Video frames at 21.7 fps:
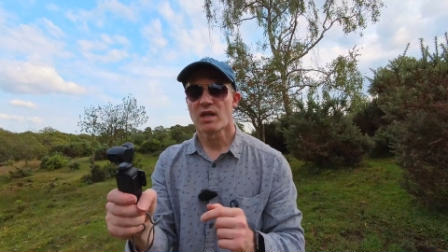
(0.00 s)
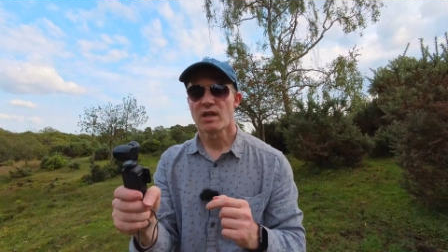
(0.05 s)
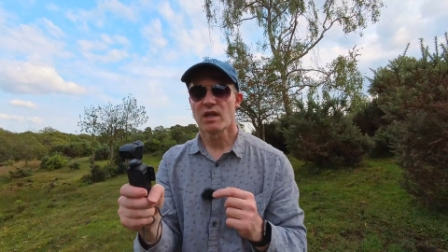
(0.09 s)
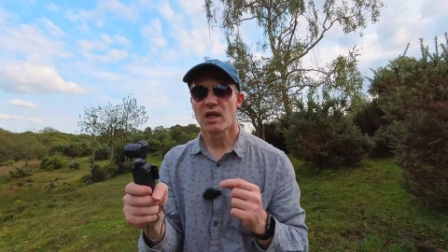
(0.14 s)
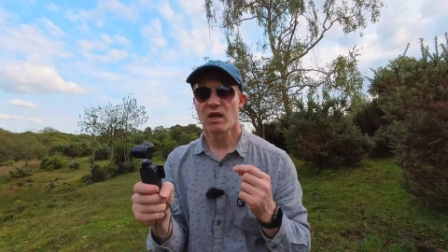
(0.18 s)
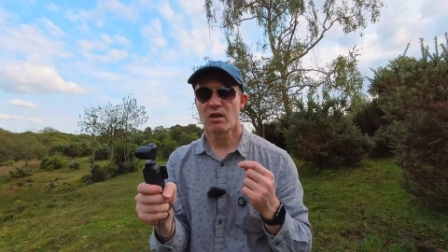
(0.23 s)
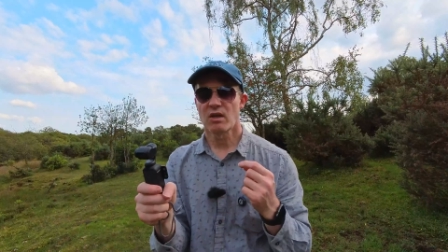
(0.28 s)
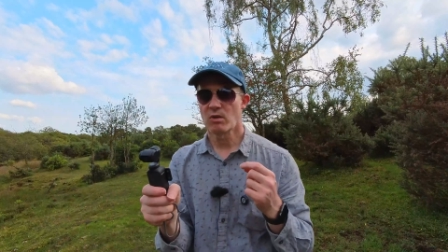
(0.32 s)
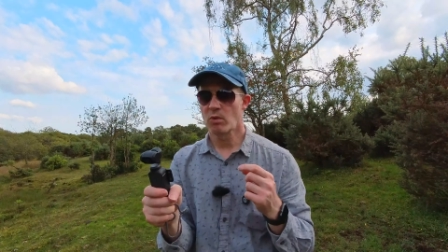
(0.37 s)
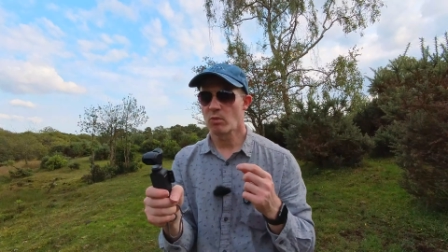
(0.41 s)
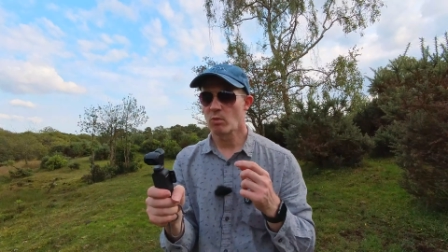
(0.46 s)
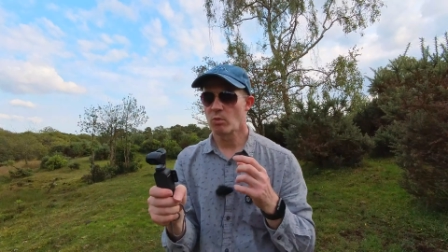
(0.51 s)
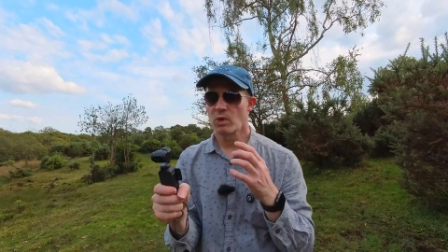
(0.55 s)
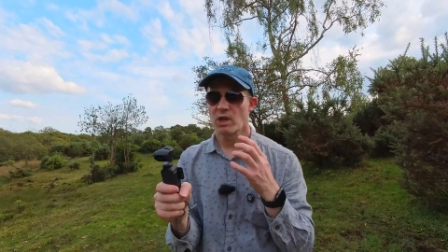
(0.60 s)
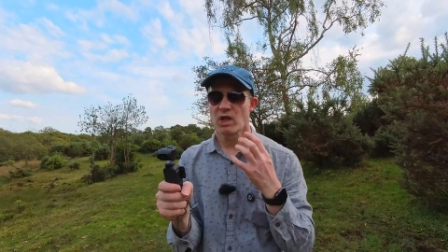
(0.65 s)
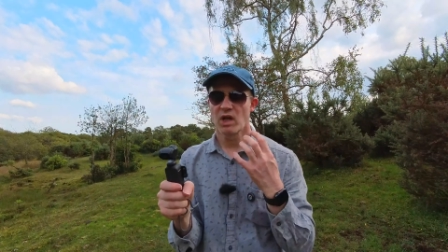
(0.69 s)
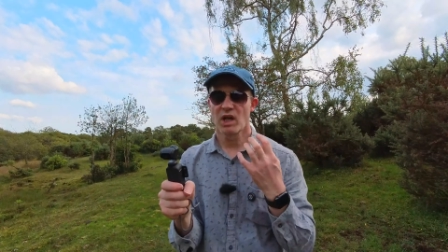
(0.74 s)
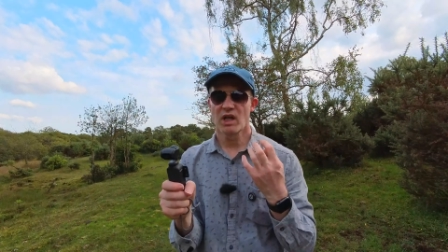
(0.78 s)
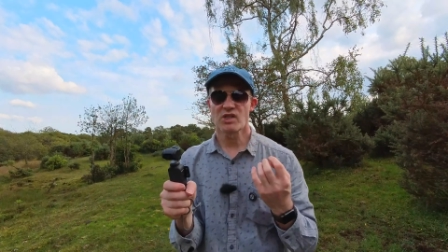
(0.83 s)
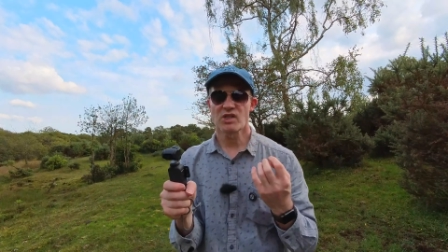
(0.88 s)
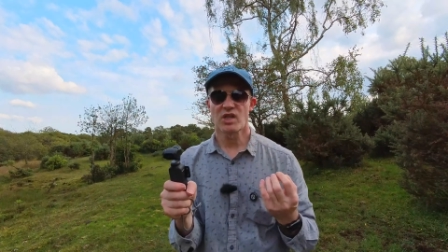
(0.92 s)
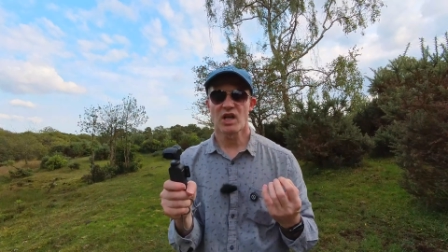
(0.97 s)
Now,
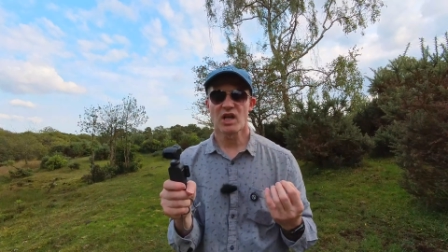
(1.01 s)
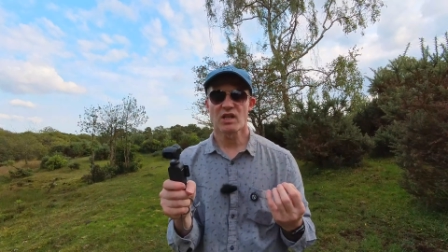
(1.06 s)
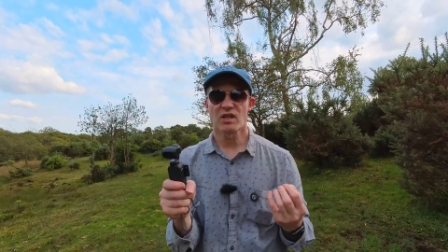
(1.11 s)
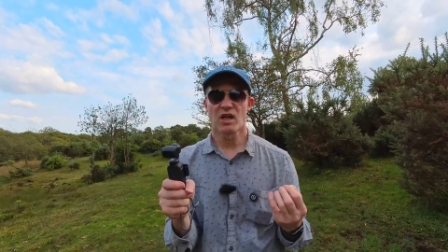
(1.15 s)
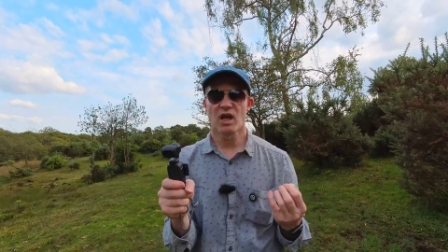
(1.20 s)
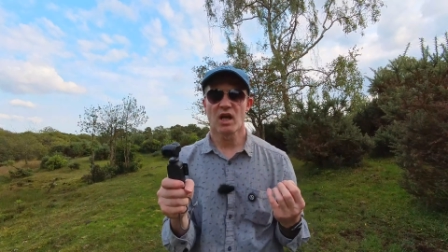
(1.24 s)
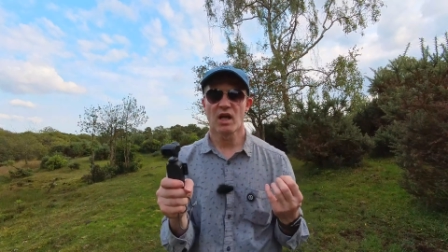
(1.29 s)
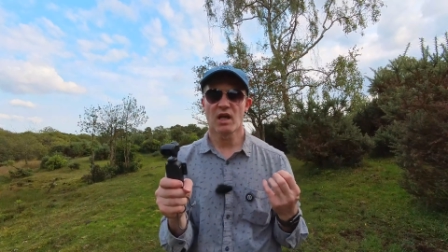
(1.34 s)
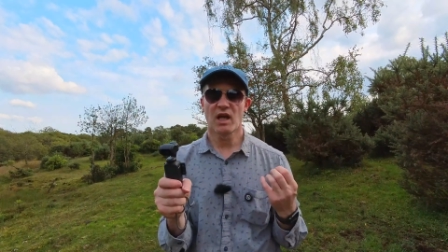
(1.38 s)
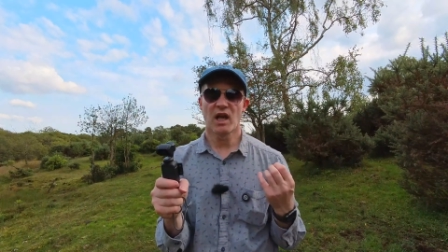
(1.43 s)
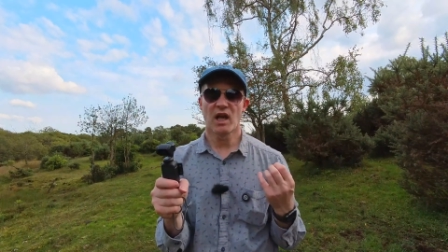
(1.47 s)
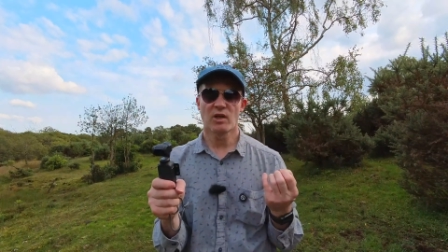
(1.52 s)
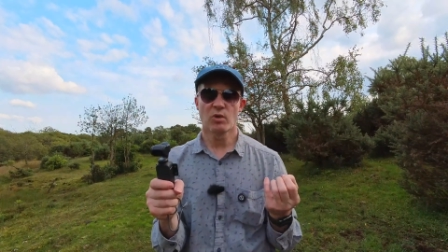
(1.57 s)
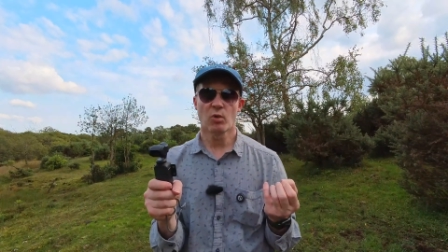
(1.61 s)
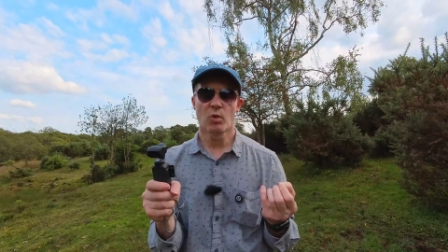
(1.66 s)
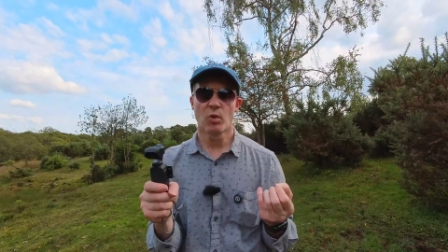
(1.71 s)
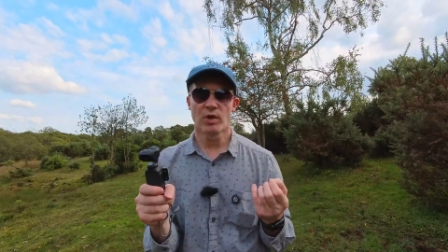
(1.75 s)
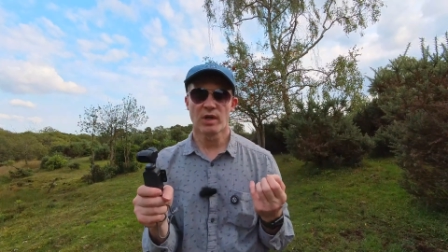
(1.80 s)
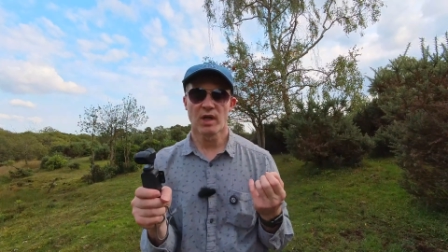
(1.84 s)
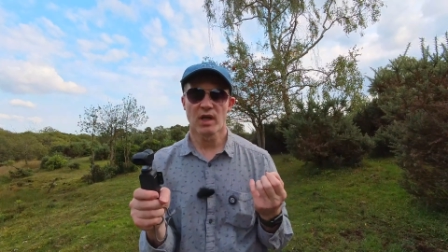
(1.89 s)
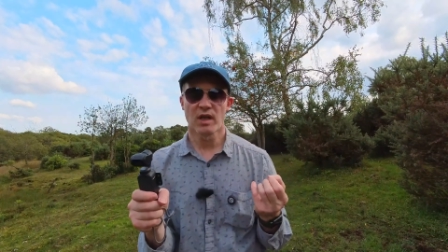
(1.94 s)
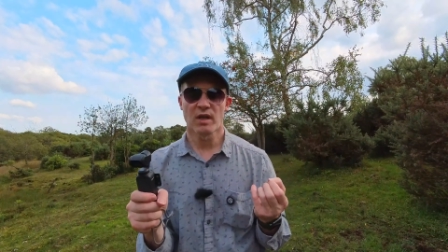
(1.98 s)
when I actually had the, uh, any,
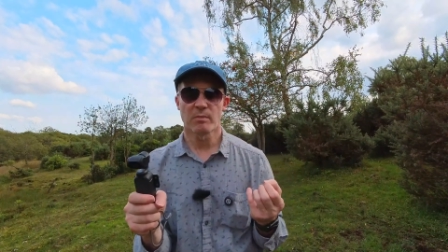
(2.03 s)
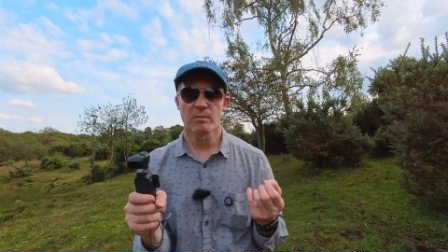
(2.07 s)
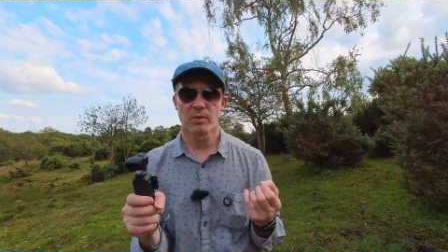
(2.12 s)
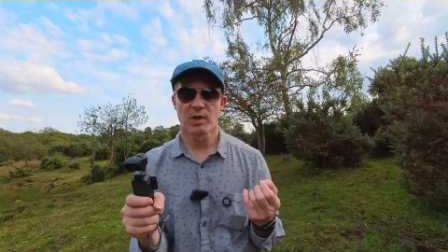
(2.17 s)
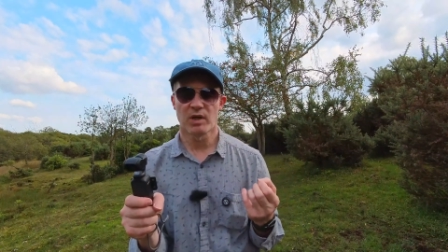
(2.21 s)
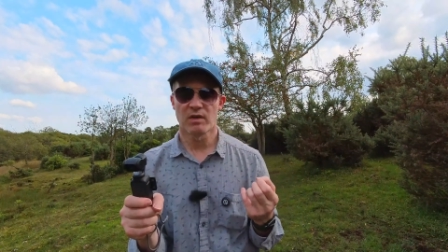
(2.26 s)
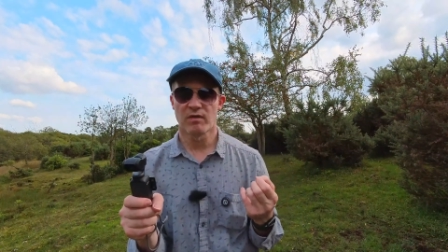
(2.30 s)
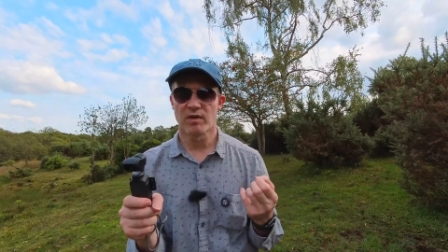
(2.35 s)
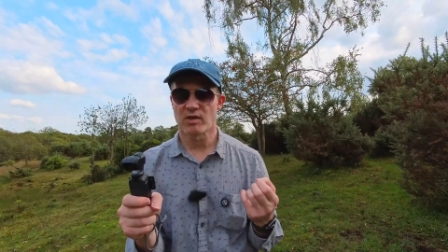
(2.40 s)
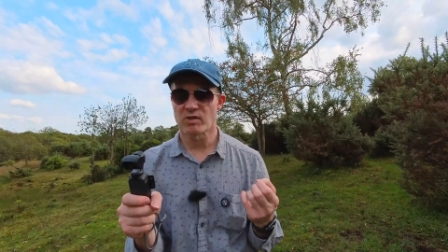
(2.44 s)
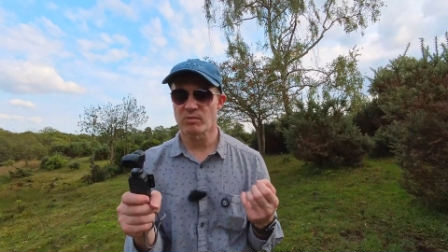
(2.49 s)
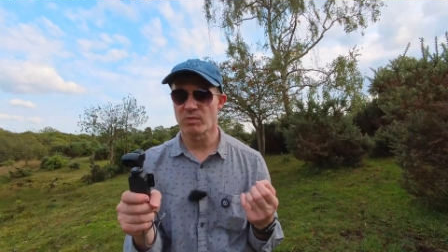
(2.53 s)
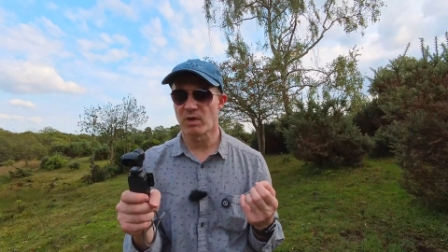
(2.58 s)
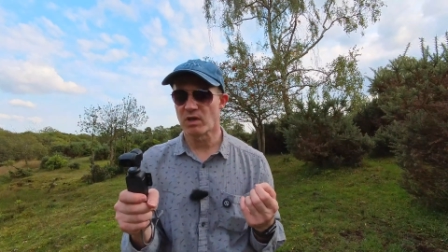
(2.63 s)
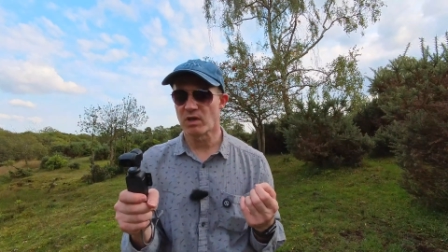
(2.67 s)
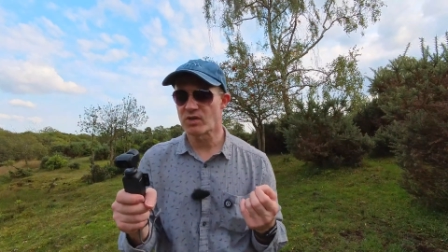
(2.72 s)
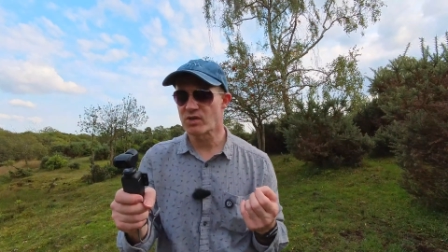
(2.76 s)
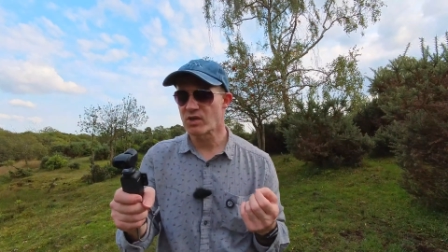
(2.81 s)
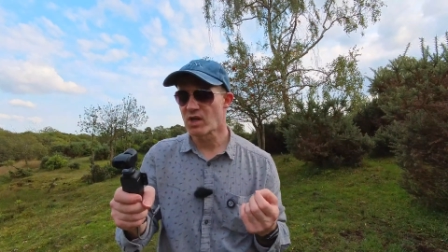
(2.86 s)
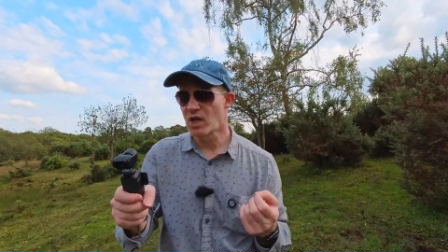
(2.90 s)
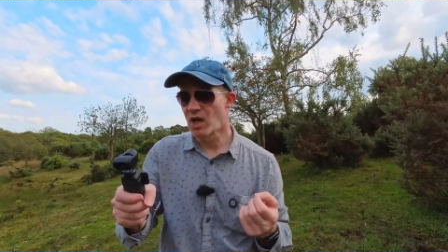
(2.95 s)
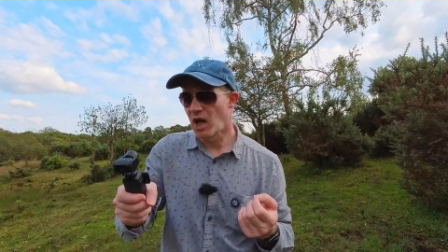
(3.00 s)
all the other previous
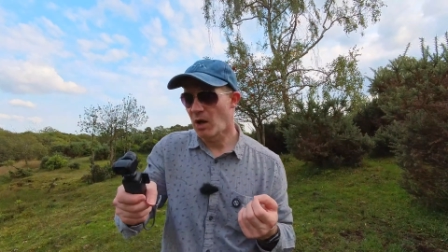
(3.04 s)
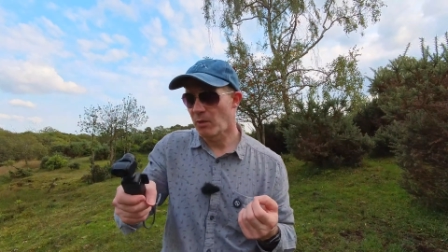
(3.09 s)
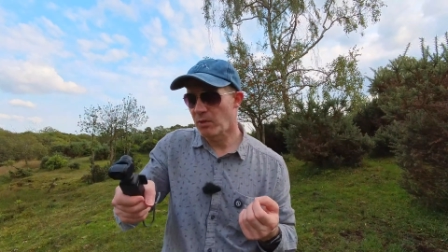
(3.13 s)
modes,